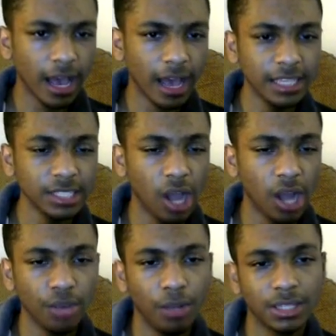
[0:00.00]
this
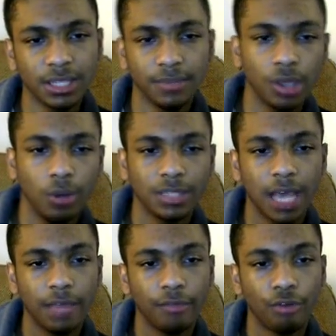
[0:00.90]
doggy wants him to go
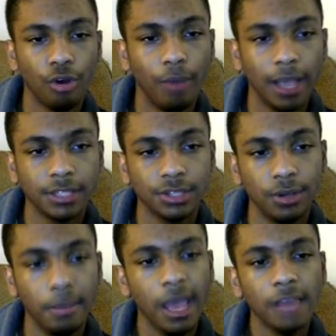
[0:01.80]
inside the room, I
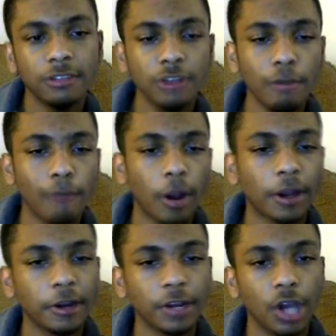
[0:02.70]
assume. There's no
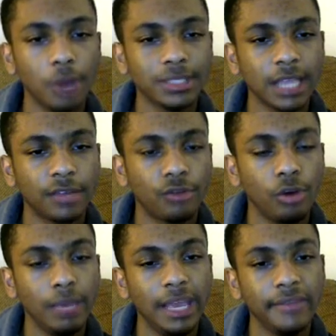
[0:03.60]
marker to go inside the
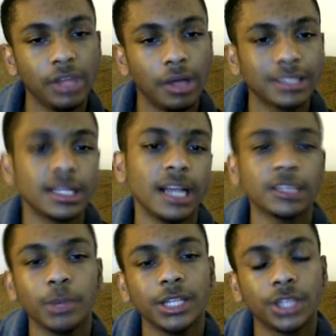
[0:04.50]
room, even though that's the
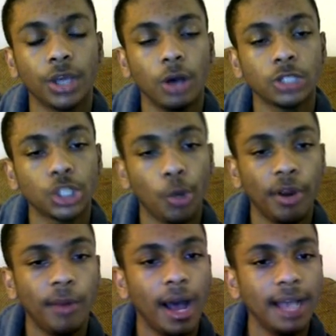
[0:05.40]
next place to go
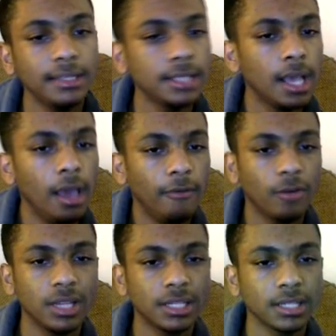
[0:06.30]
story-wise
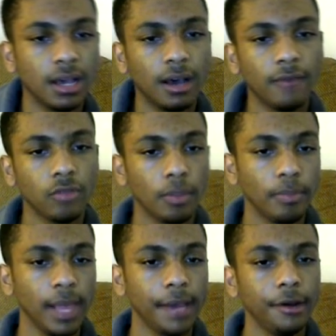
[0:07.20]
for this for the
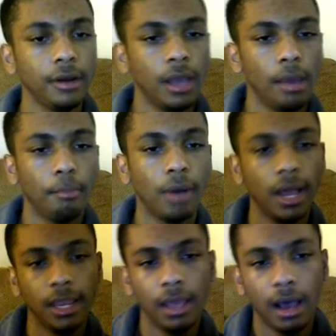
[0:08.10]
player.
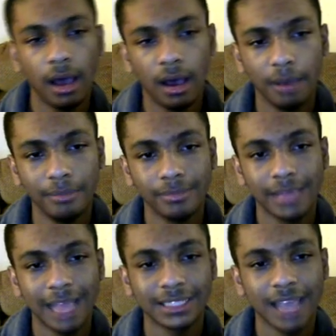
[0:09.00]
But
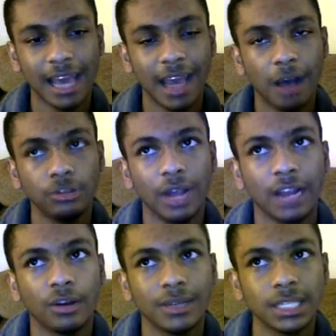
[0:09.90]
that's kind of how
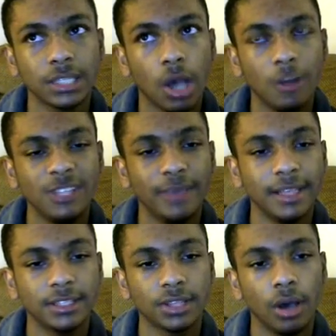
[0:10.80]
Dragon Quest has always
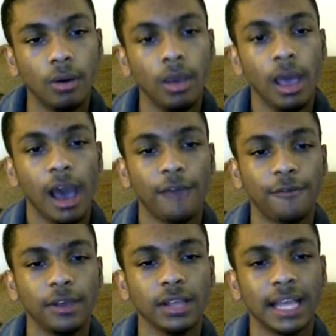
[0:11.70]
been, so I
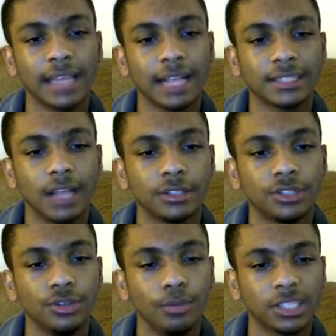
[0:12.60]
feel like that's not
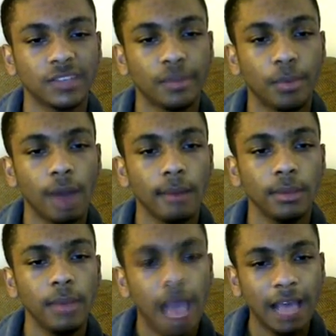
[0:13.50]
too much of a
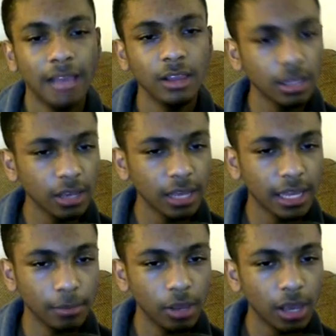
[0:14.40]
problem. And look at
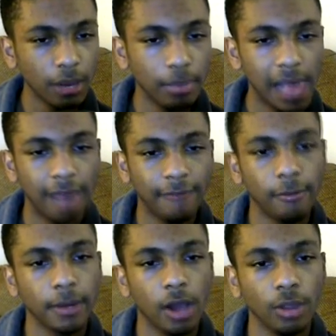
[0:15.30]
him
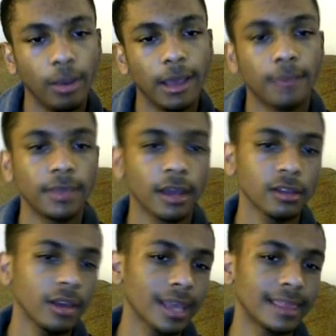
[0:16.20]
platforming all the way up
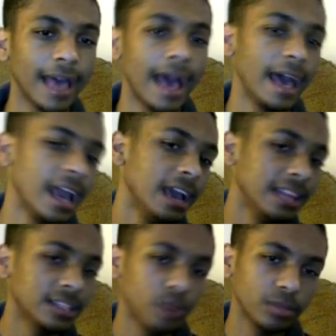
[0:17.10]
there. Look at that.
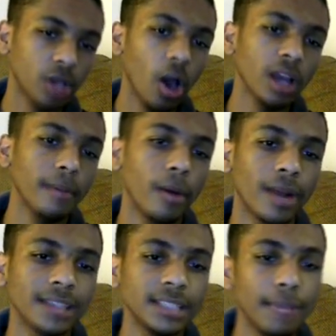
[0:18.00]
That's what I'm talking about
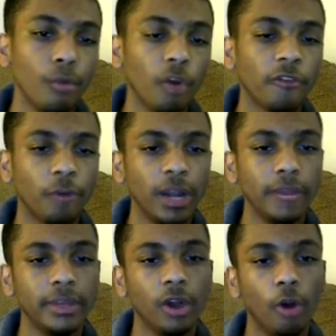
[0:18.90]
when I say more
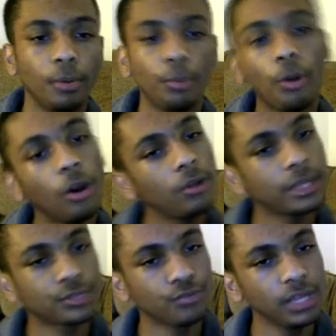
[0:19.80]
freedom in the open world.
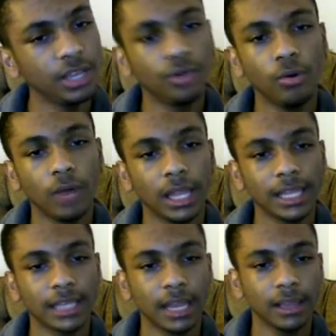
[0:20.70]
That's really cool. I
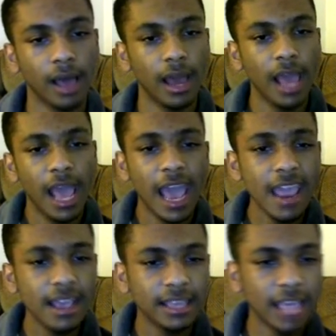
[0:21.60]
like that a lot.
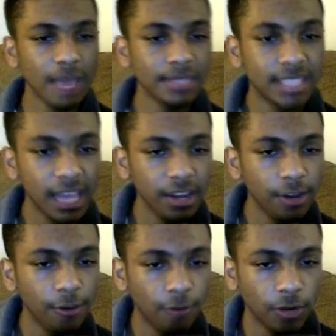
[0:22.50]
And the game
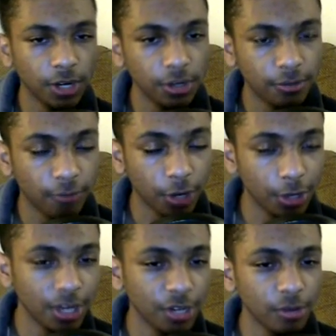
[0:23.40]
intended you for
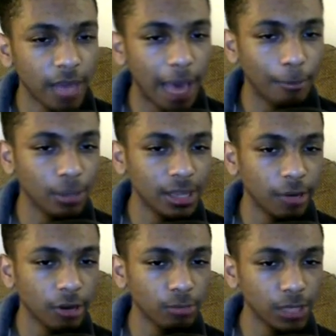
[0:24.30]
you to do that with
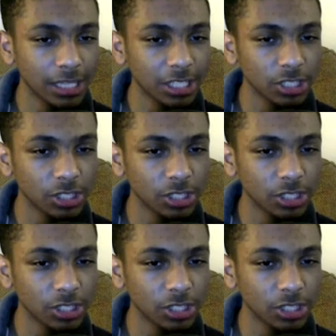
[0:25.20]
this.